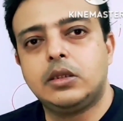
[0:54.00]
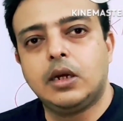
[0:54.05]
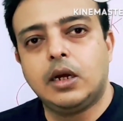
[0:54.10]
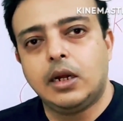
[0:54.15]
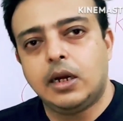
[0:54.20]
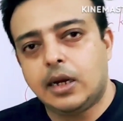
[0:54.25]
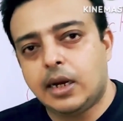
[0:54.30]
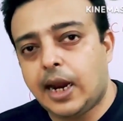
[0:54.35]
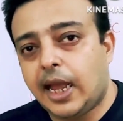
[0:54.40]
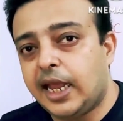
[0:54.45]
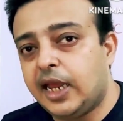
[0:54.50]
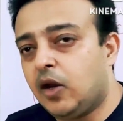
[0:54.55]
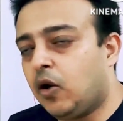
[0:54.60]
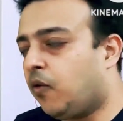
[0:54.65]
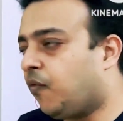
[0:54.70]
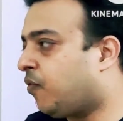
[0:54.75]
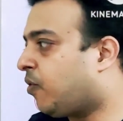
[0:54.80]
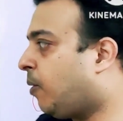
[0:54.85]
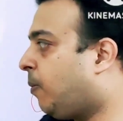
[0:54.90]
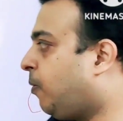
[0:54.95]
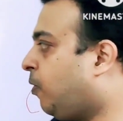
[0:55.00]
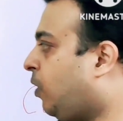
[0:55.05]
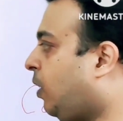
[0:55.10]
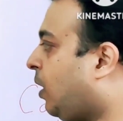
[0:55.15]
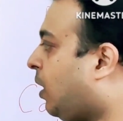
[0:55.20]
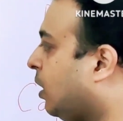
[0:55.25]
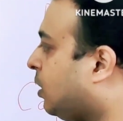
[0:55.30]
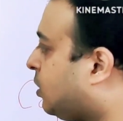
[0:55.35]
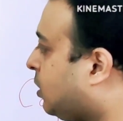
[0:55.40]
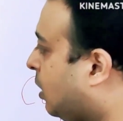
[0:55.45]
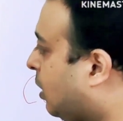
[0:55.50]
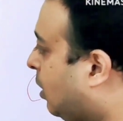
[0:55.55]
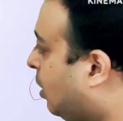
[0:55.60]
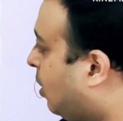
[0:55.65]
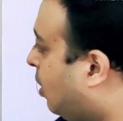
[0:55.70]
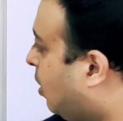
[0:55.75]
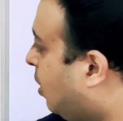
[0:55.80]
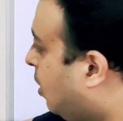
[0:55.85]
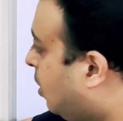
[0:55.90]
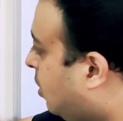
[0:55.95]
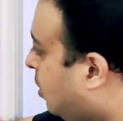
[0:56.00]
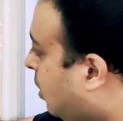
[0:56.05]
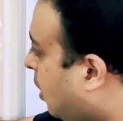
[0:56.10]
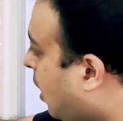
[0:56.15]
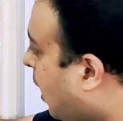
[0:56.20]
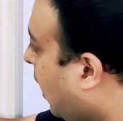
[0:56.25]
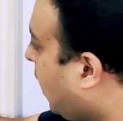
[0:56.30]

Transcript: the line of communication. The